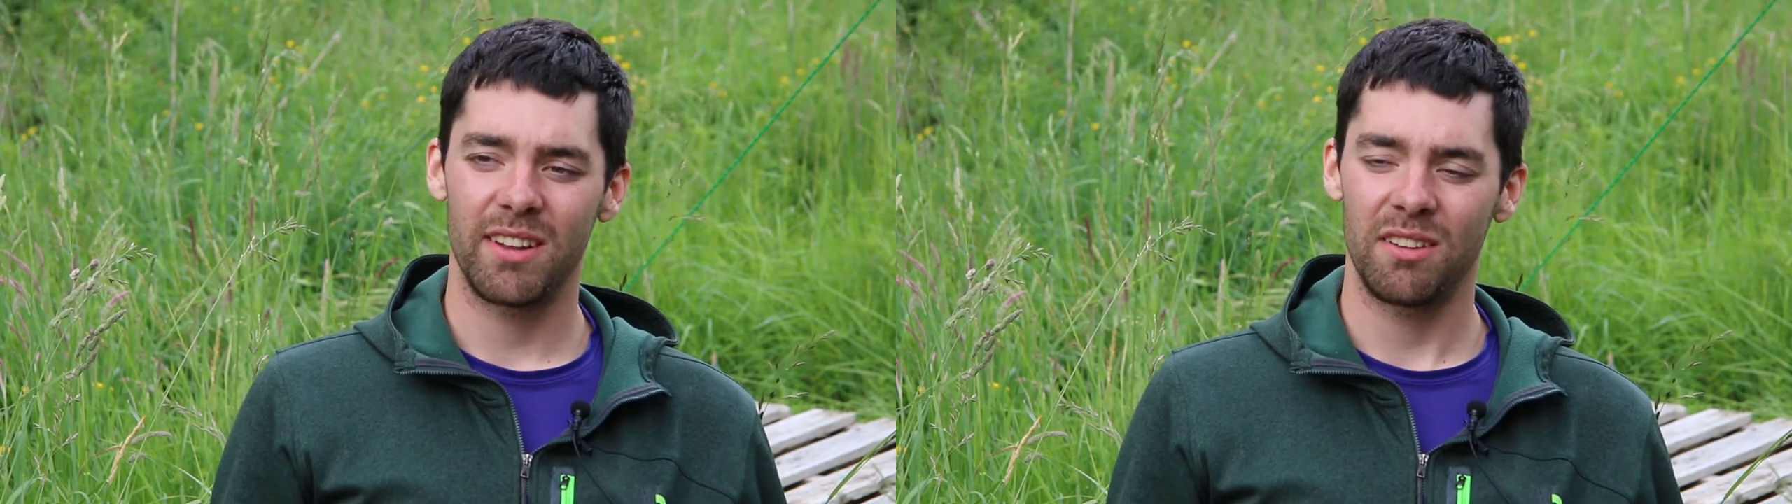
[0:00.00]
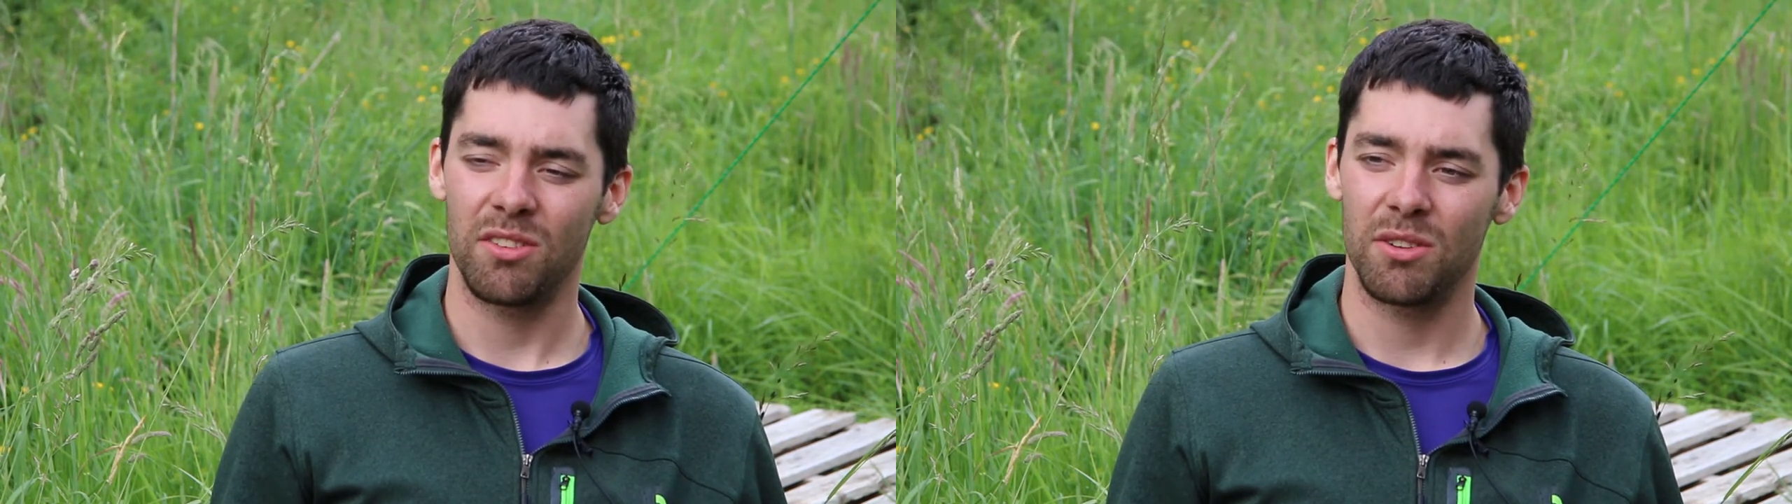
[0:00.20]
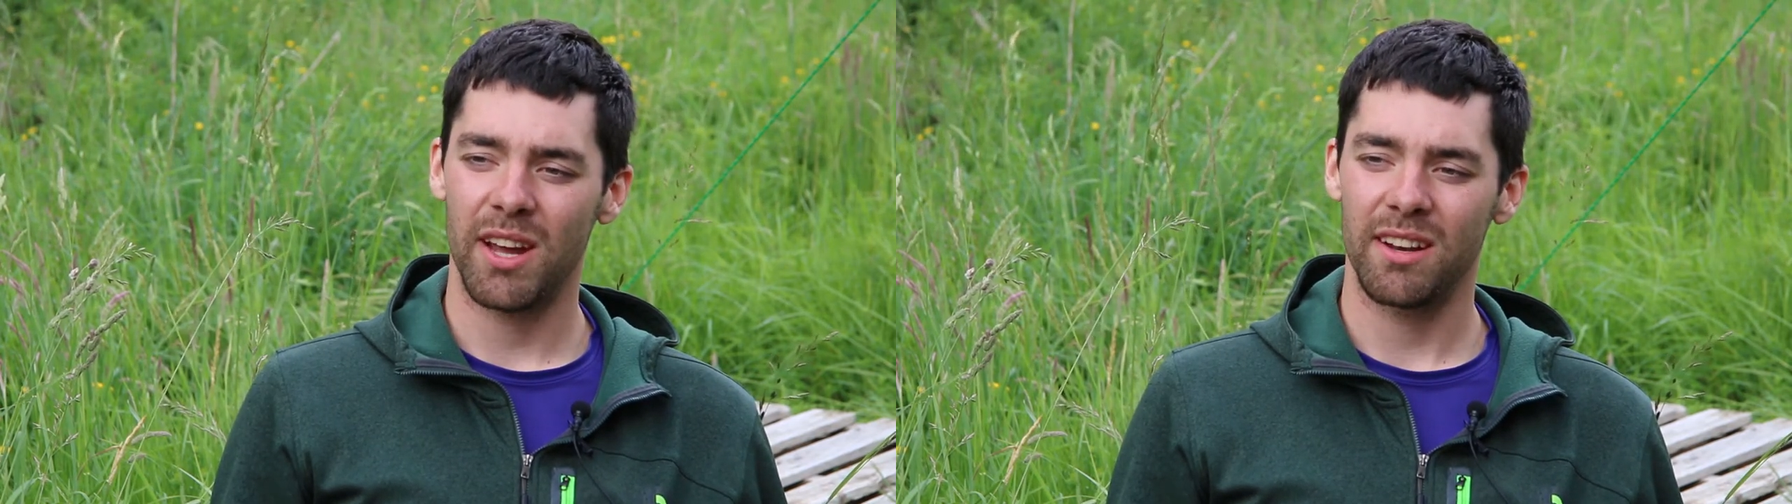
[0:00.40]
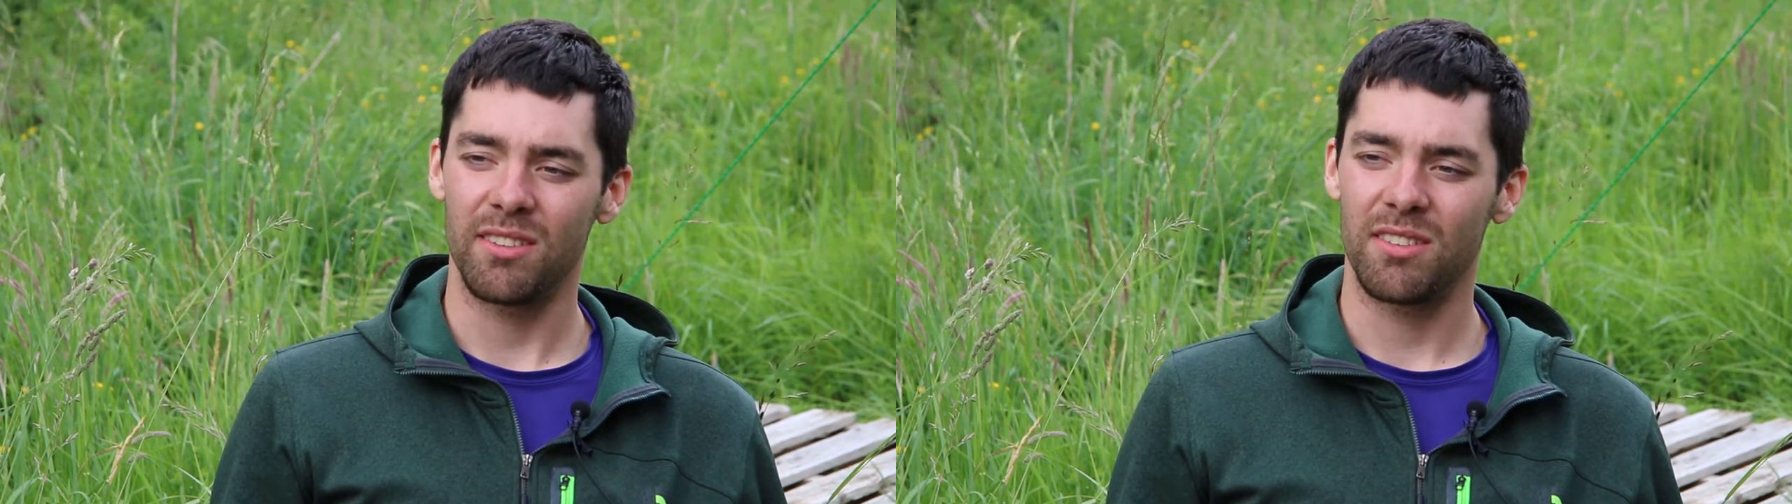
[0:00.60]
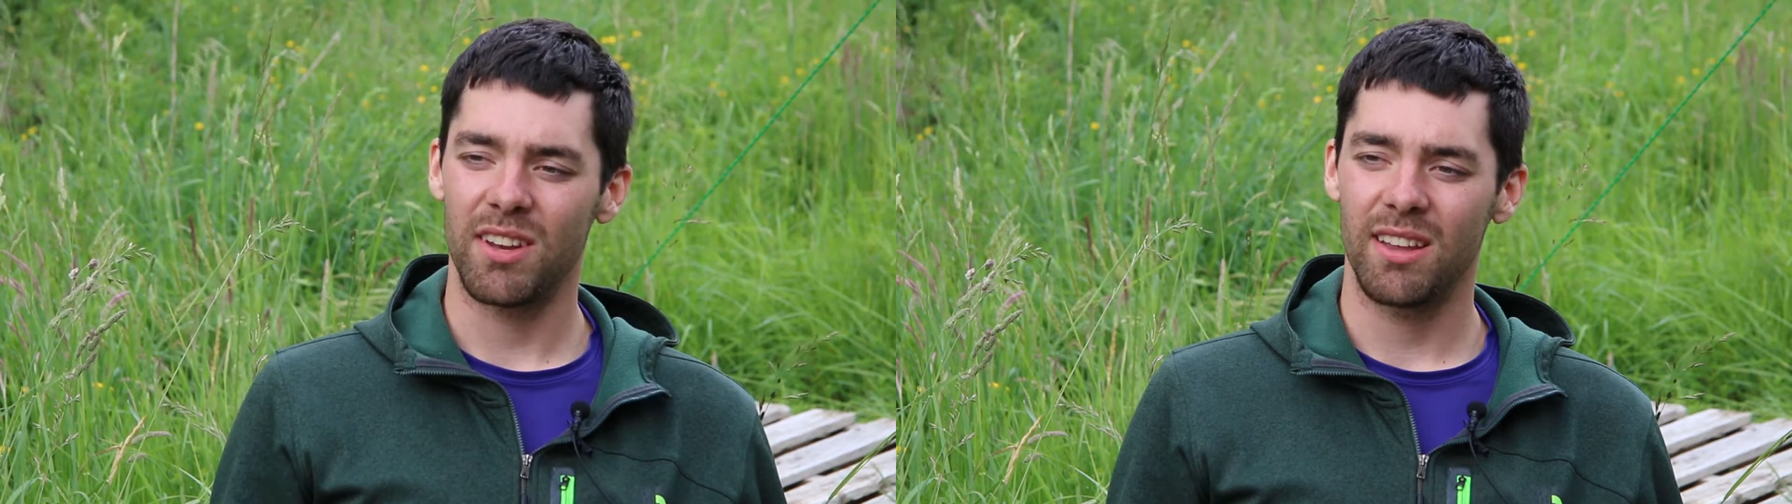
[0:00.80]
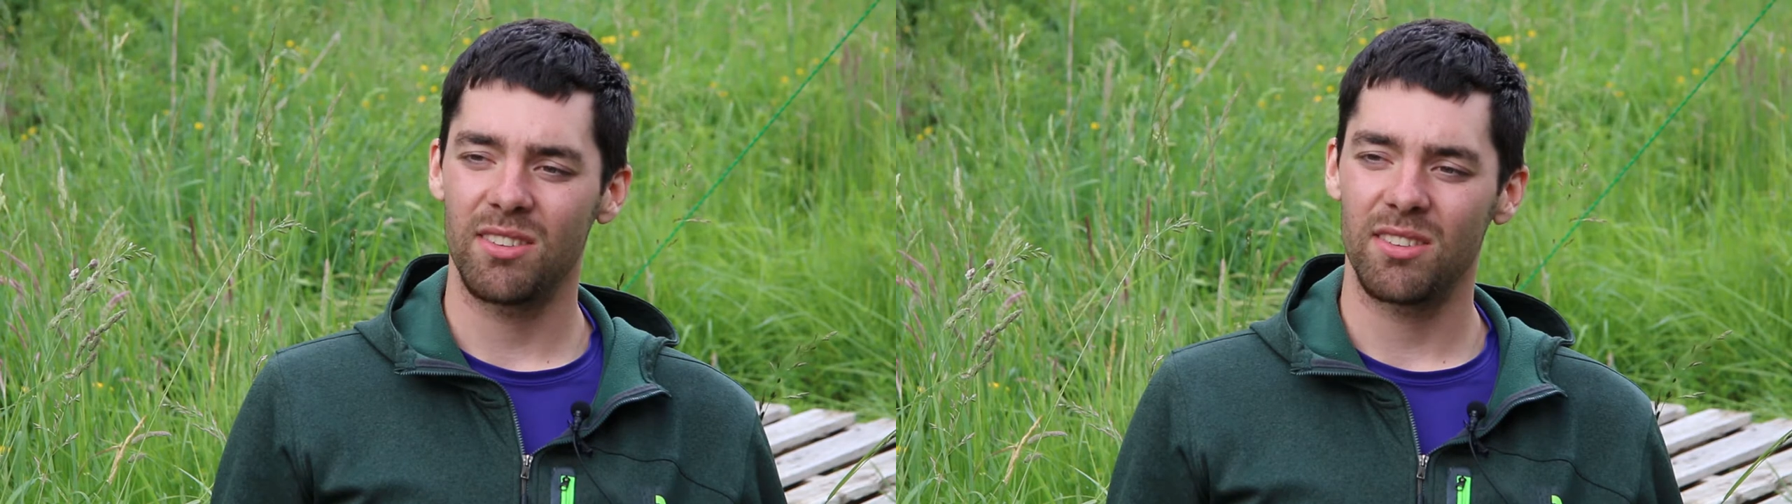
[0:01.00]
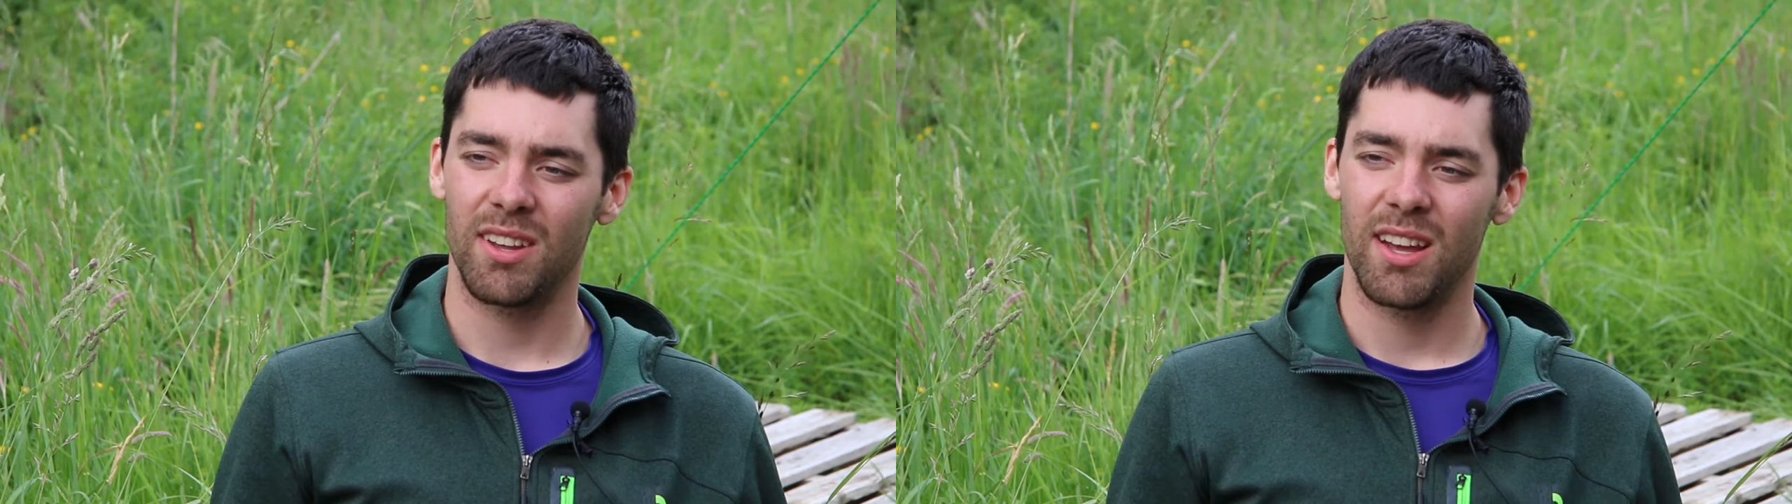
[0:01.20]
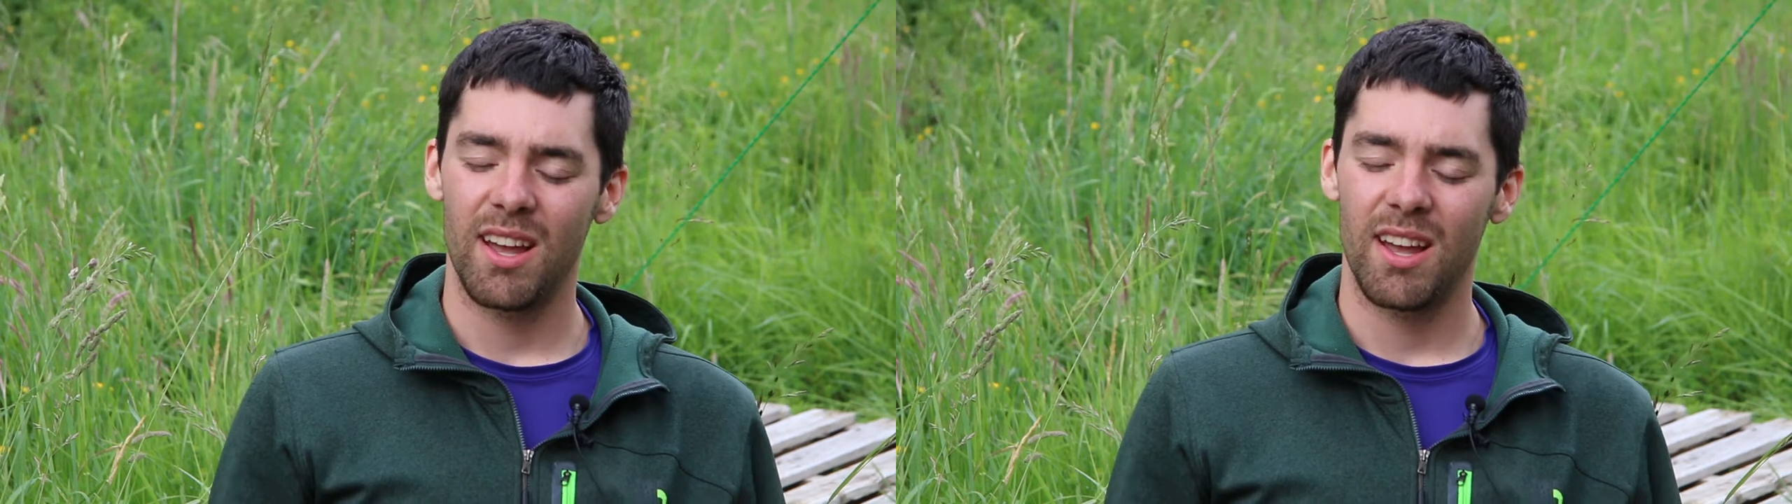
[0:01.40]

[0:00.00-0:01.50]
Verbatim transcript: is the United States,